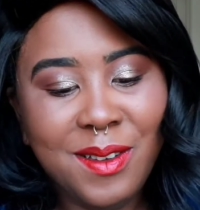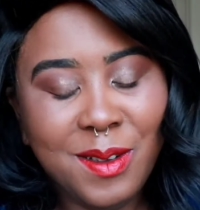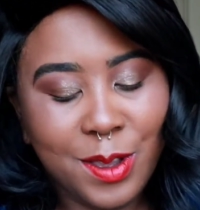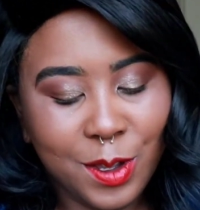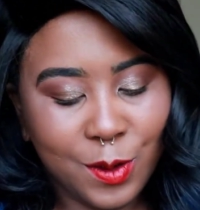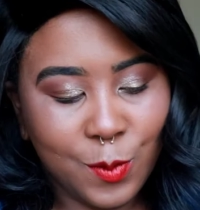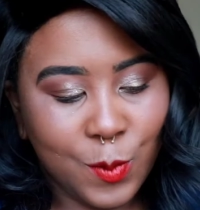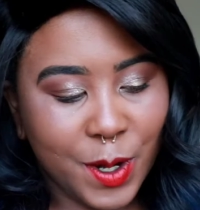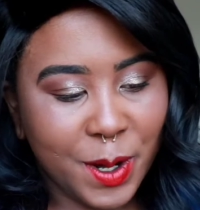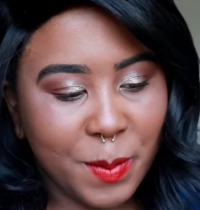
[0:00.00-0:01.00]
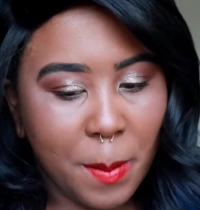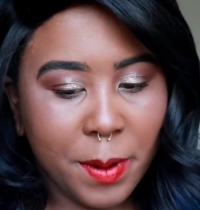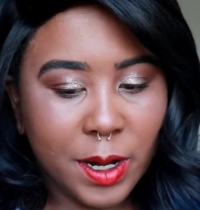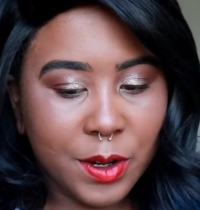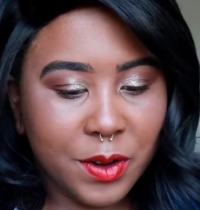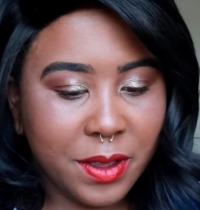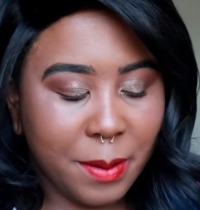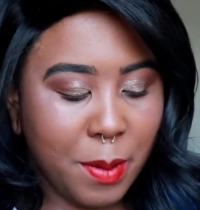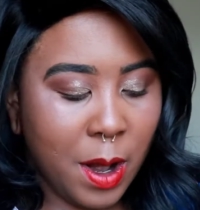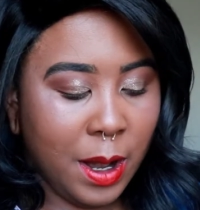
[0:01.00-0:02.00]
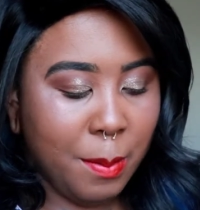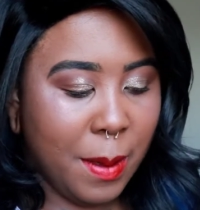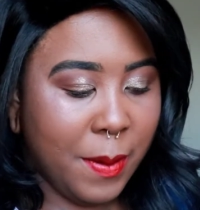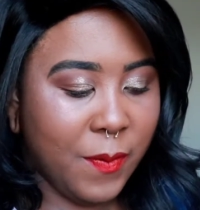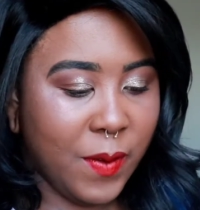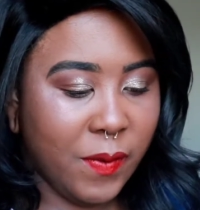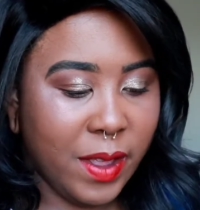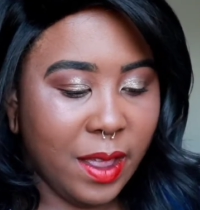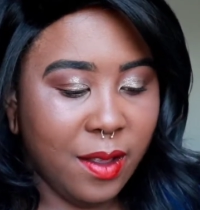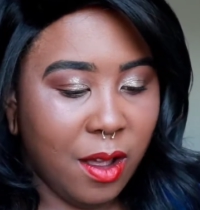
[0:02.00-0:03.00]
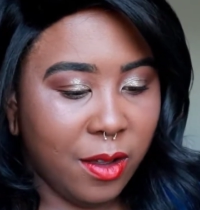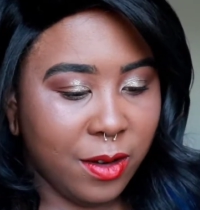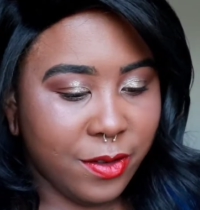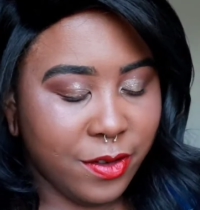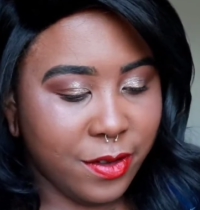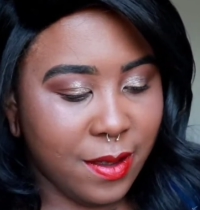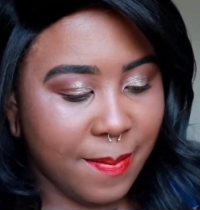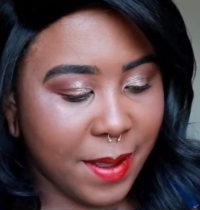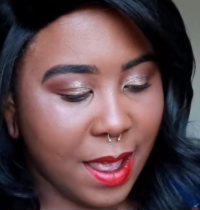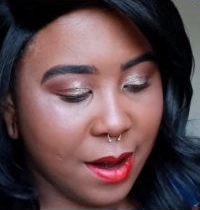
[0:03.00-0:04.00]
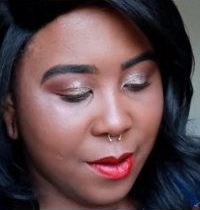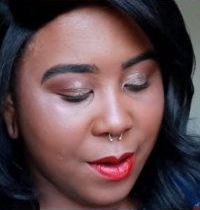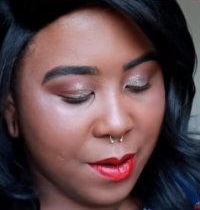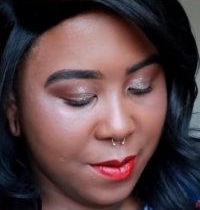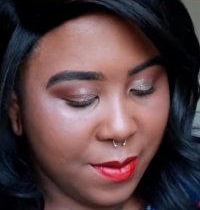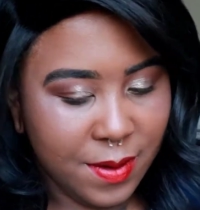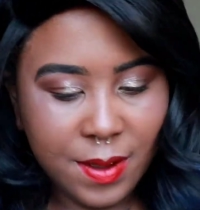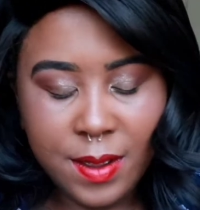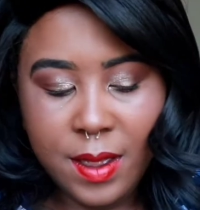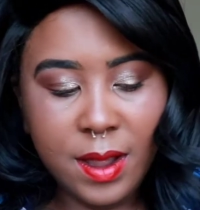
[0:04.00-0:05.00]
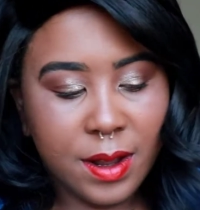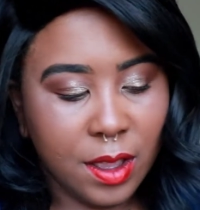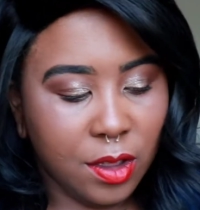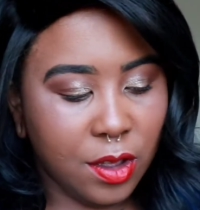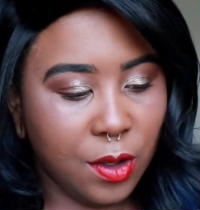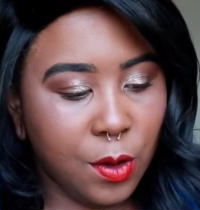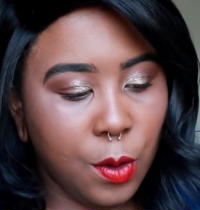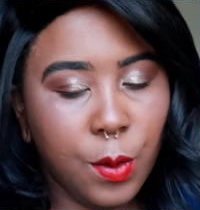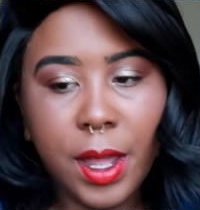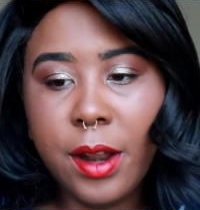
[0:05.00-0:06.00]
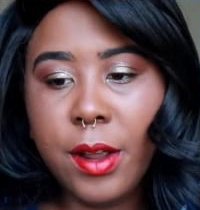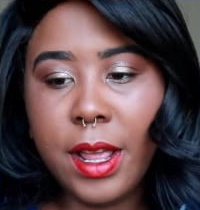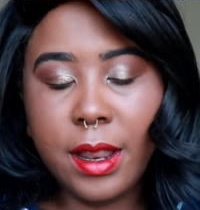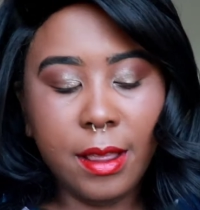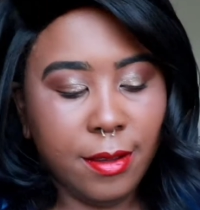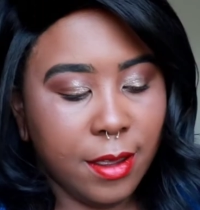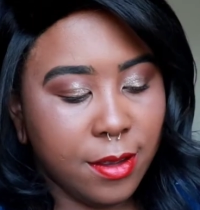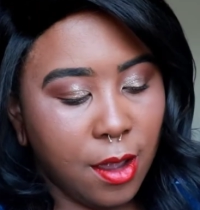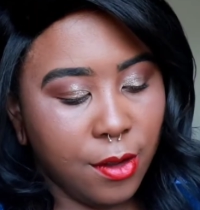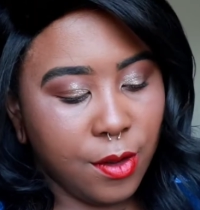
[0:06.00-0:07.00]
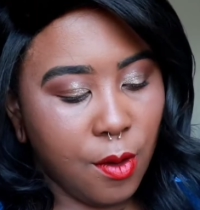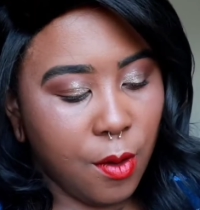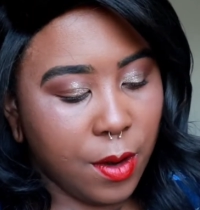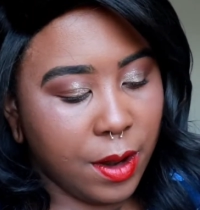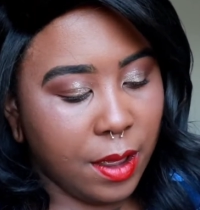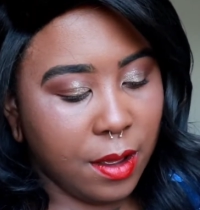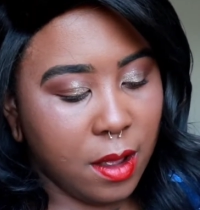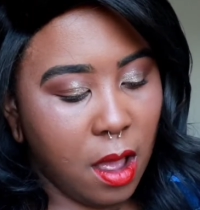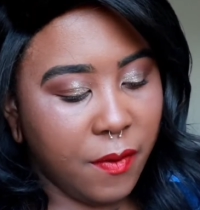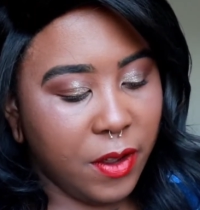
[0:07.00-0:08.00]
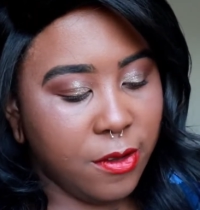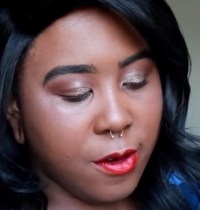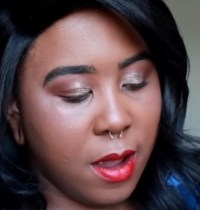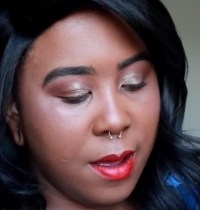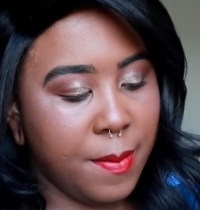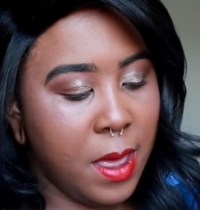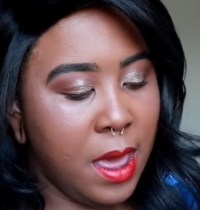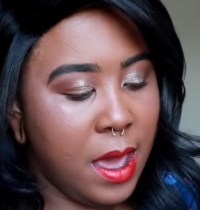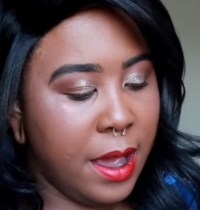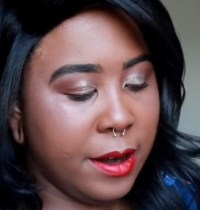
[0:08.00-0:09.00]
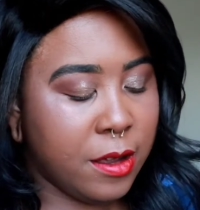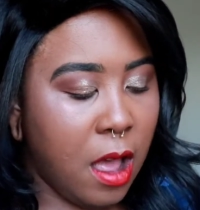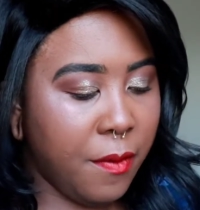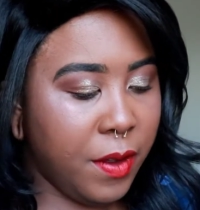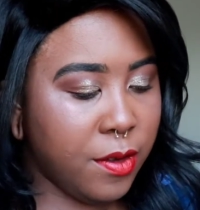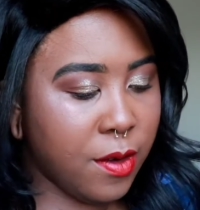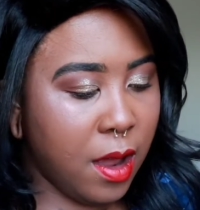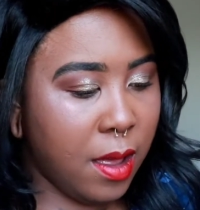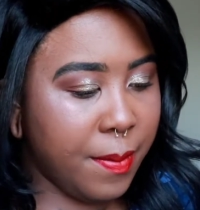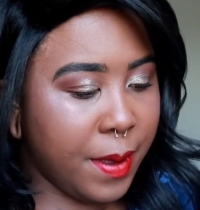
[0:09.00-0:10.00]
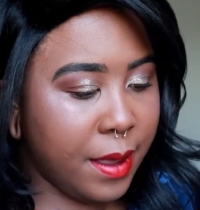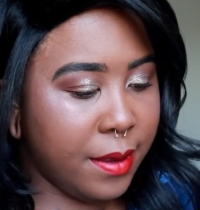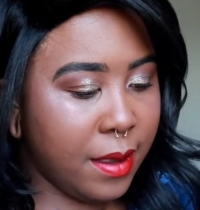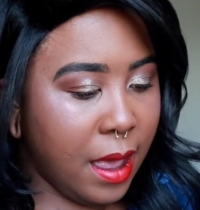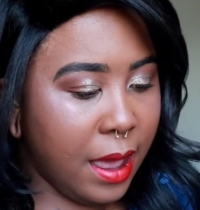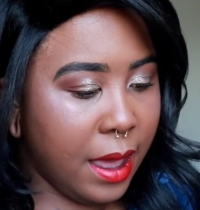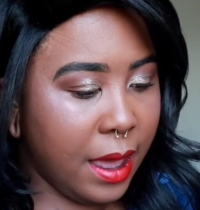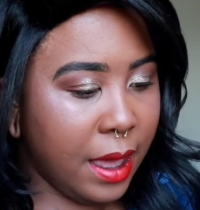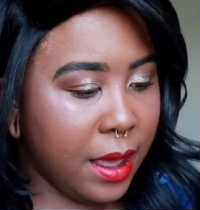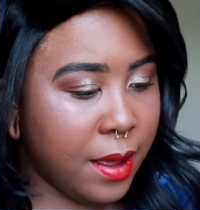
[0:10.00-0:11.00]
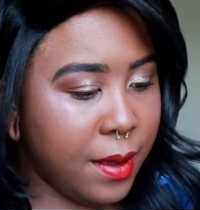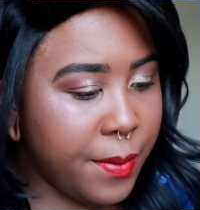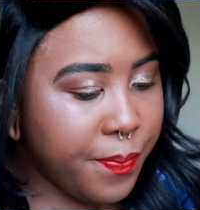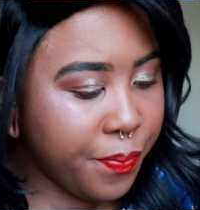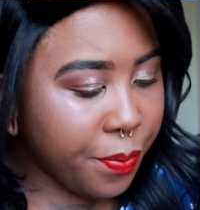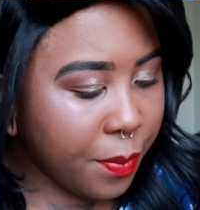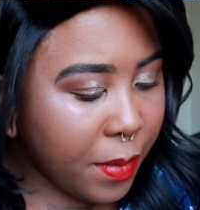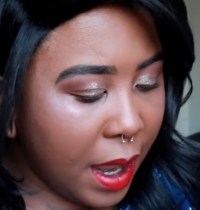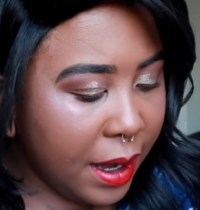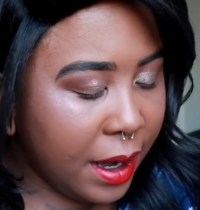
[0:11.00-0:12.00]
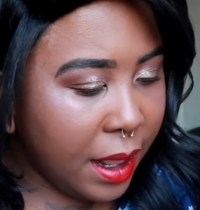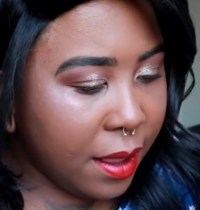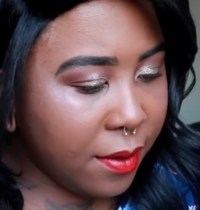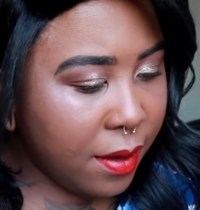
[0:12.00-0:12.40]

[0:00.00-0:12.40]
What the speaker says: which is weird, but I'm pretty sure it's like probably like maybe $15 or something. I don't know. Because you would either get the sea salt or the coffee scrub. And the coffee scrub is like, I think like,